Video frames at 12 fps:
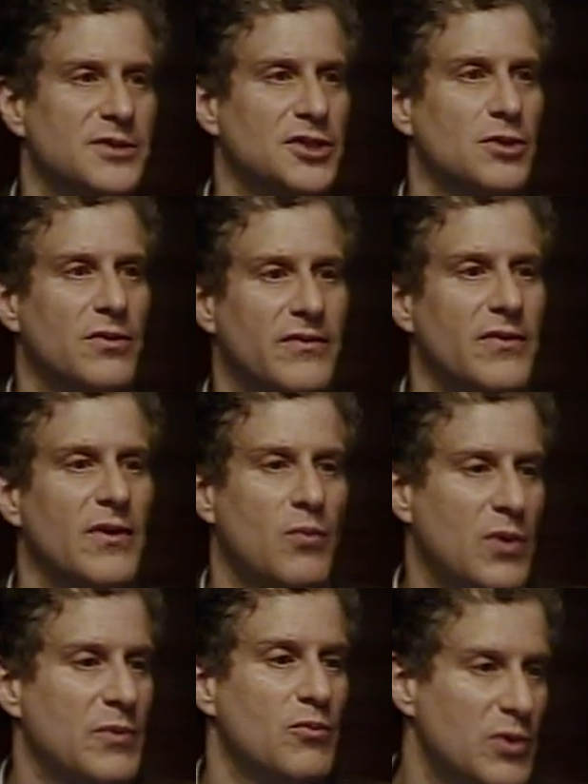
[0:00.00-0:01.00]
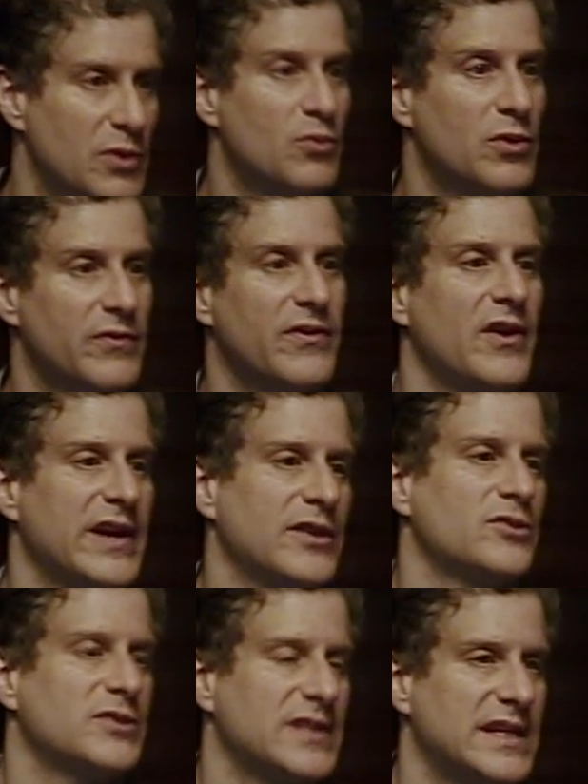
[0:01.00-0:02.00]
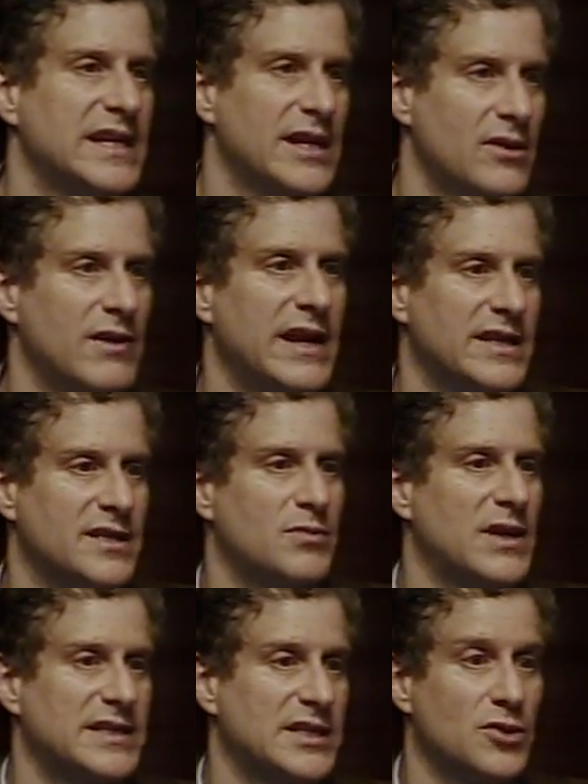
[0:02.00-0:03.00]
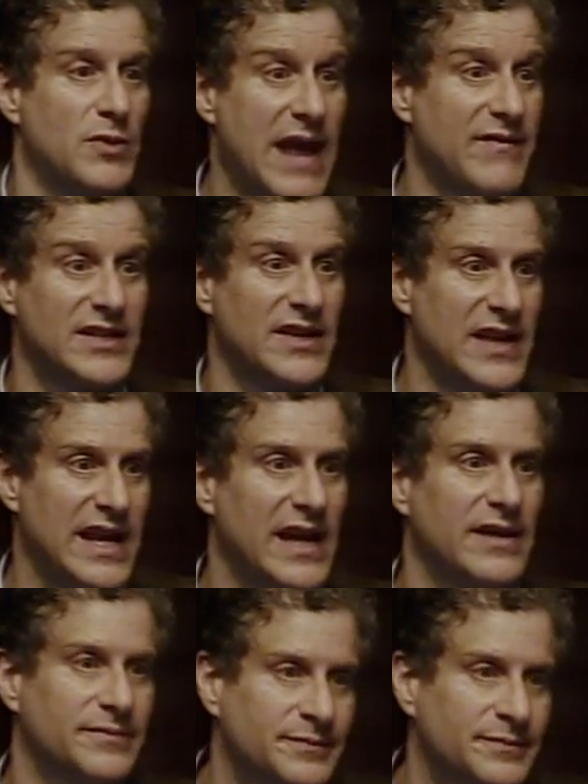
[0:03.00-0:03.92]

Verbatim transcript: And so we're, we, are we are very interested in iterating this process, though we haven't done that yet.